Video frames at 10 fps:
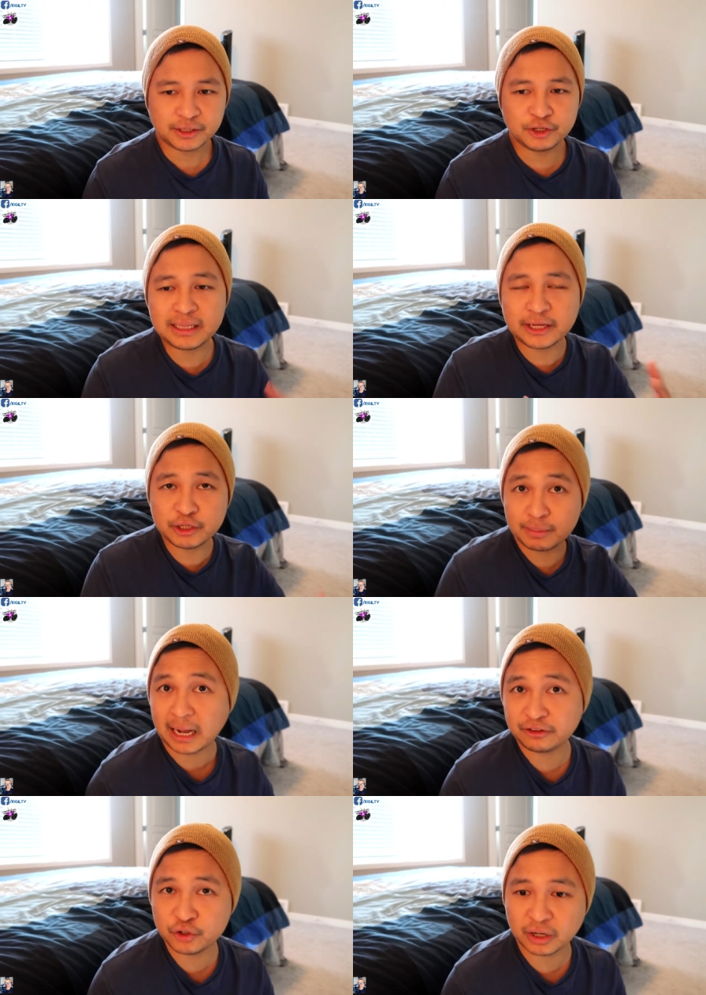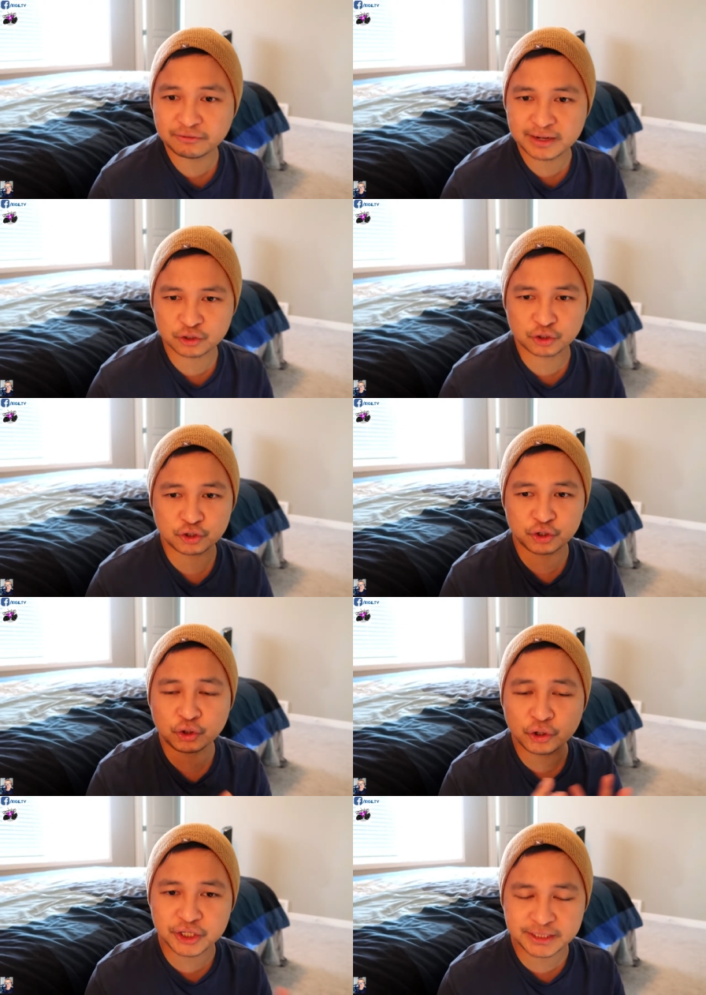yun lang yung advice ko. So, you
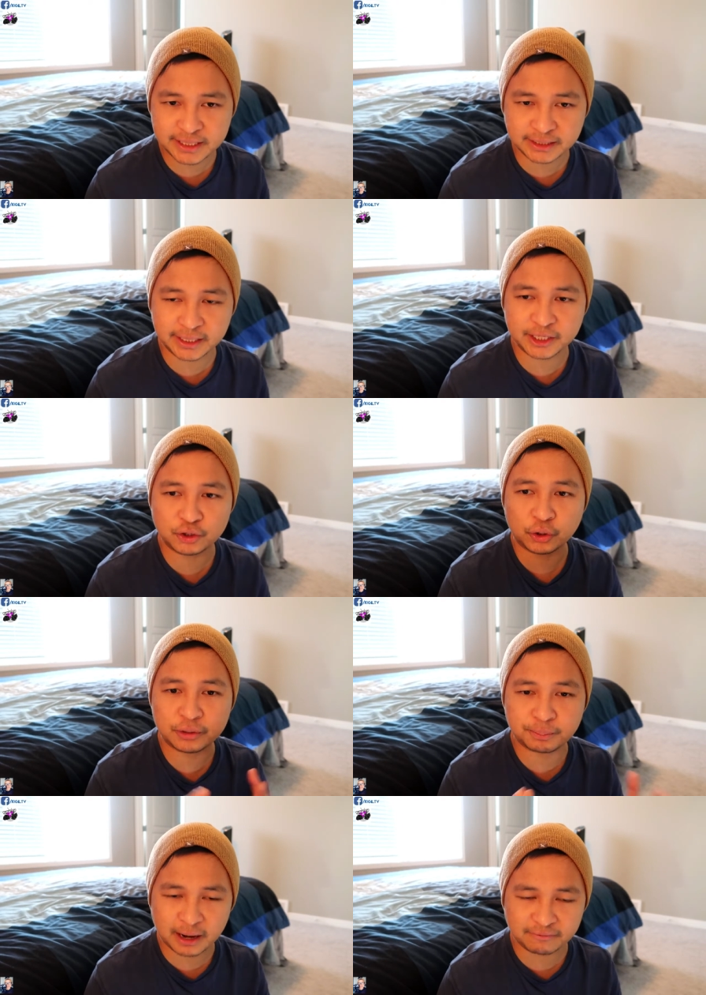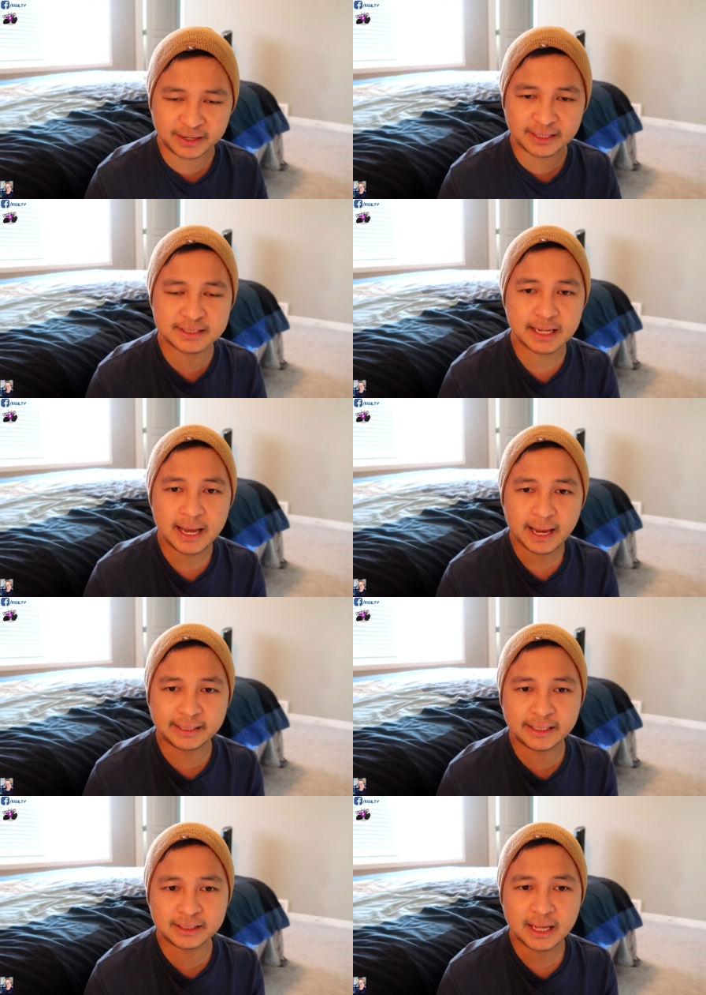know your city, know your province,
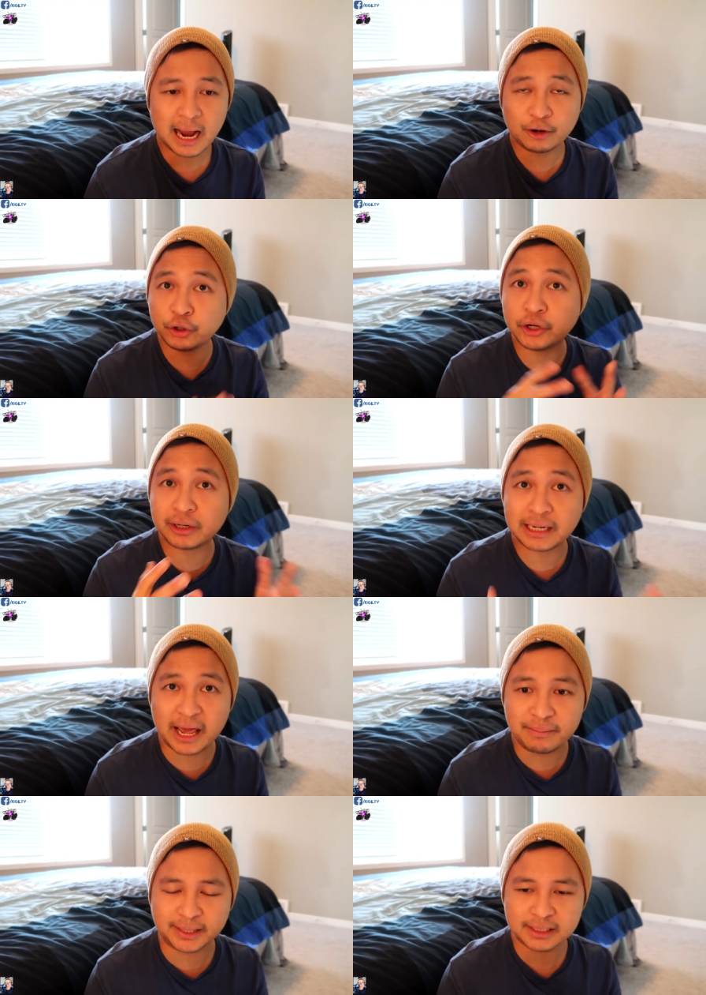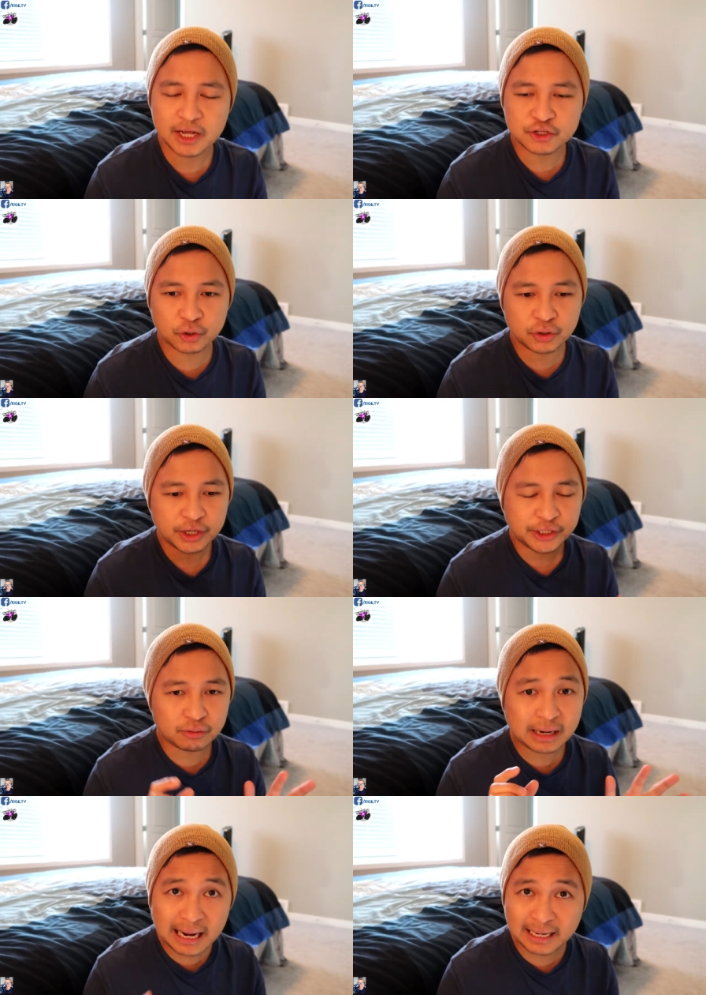and then know your climate. So,
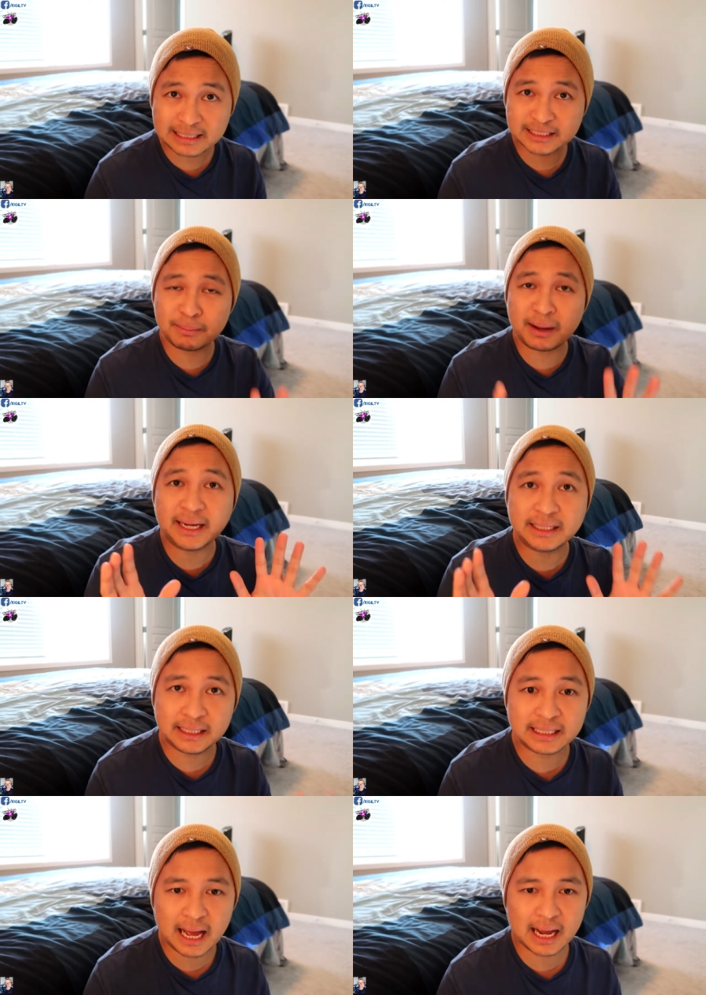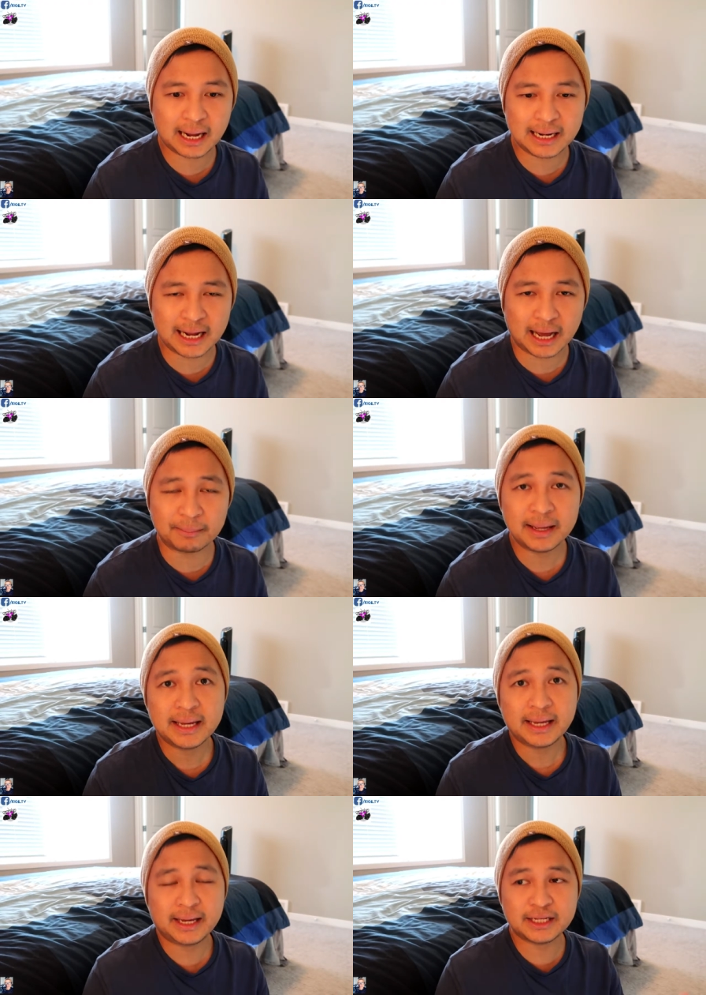yung Canada, sa mga hindi nakakaalam,
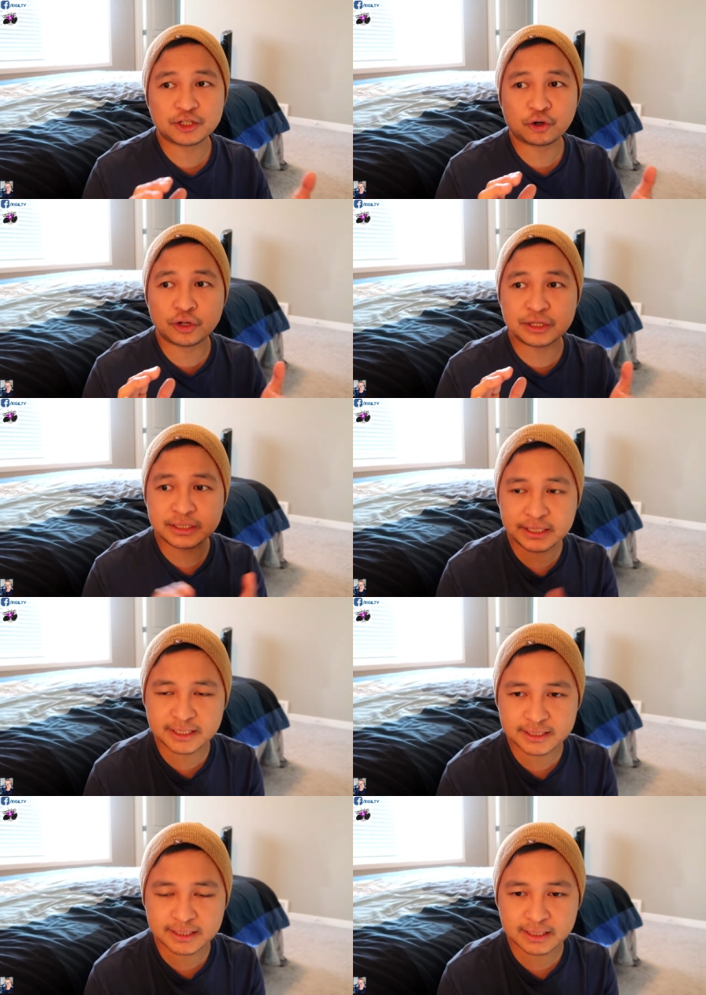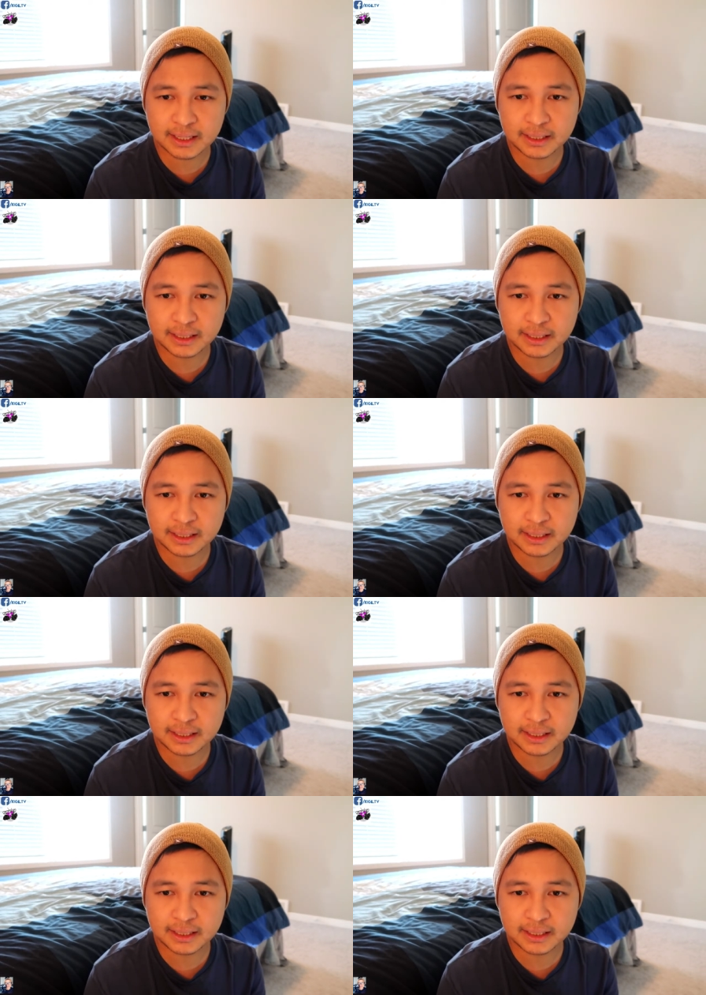is consist